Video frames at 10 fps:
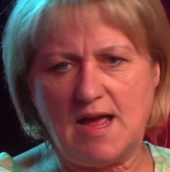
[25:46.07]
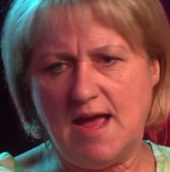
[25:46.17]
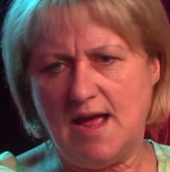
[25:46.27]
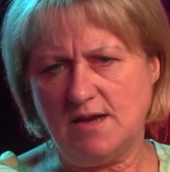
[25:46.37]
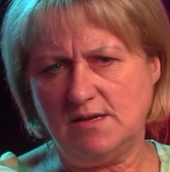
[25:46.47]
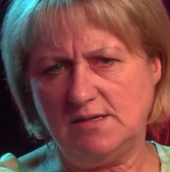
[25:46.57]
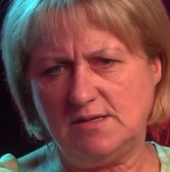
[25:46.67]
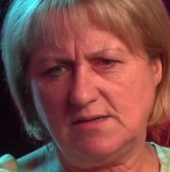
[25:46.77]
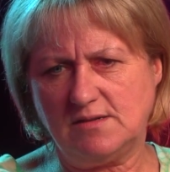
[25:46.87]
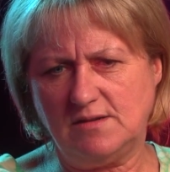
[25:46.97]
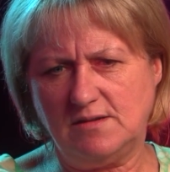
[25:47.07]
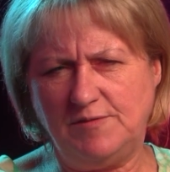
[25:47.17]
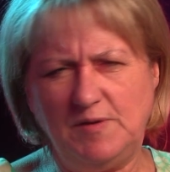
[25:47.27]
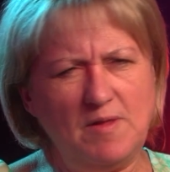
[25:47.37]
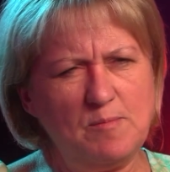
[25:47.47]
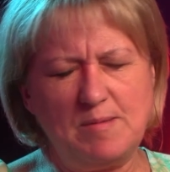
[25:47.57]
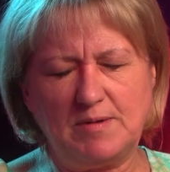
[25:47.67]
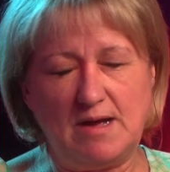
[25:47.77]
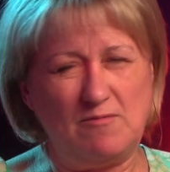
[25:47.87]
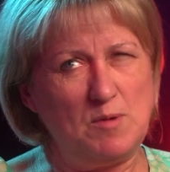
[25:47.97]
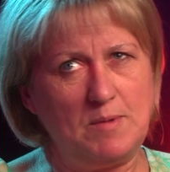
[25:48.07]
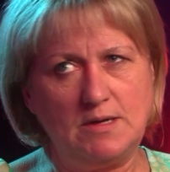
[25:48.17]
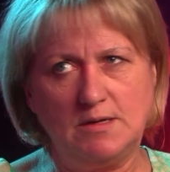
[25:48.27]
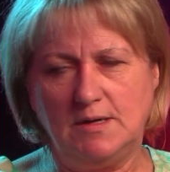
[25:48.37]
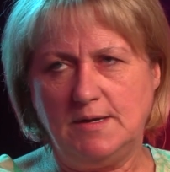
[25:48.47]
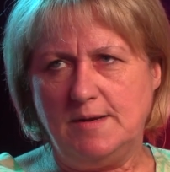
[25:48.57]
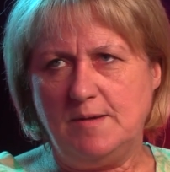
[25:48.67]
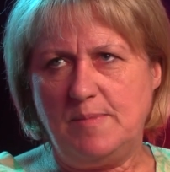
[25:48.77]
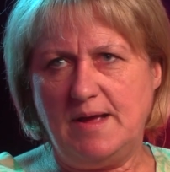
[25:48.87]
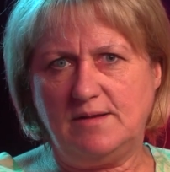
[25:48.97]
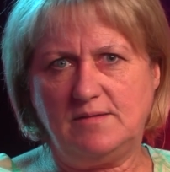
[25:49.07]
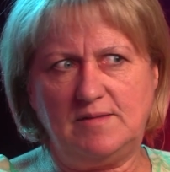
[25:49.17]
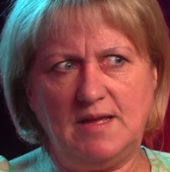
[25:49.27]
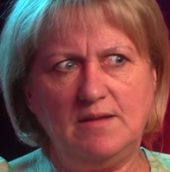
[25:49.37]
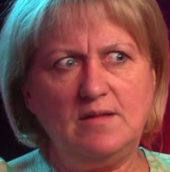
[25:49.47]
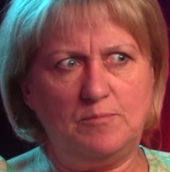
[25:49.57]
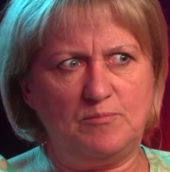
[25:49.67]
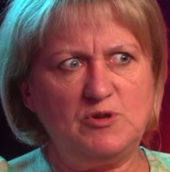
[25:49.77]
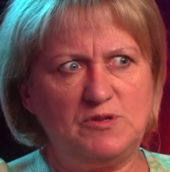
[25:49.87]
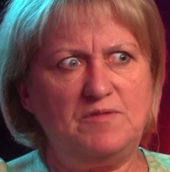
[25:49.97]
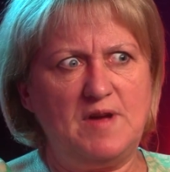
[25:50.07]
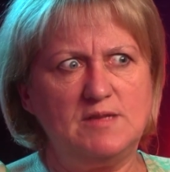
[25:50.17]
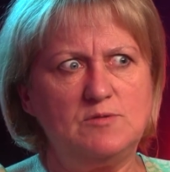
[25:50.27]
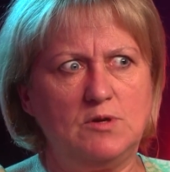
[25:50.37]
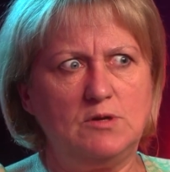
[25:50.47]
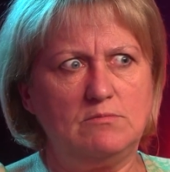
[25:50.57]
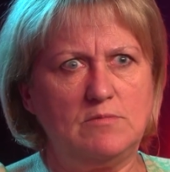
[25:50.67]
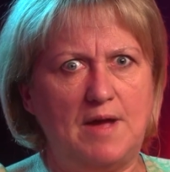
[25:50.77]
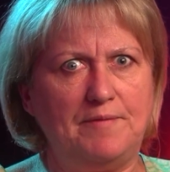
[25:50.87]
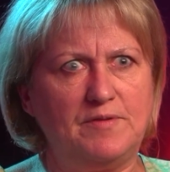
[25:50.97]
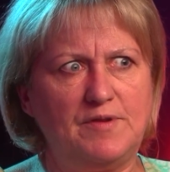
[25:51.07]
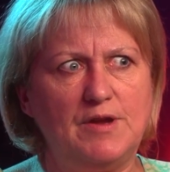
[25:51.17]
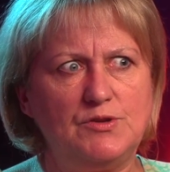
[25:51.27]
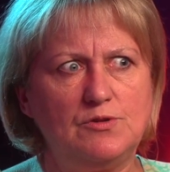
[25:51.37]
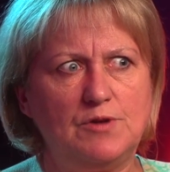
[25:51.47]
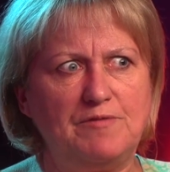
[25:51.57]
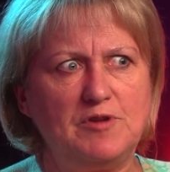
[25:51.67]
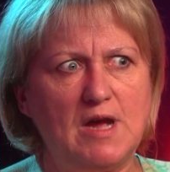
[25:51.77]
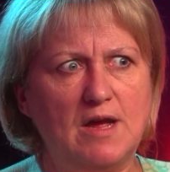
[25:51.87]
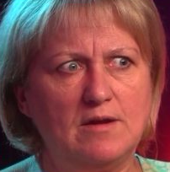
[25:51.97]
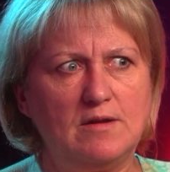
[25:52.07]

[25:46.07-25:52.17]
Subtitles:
and a few other people, can't remember. But then the Prisoner fans were at the Stage Door every day.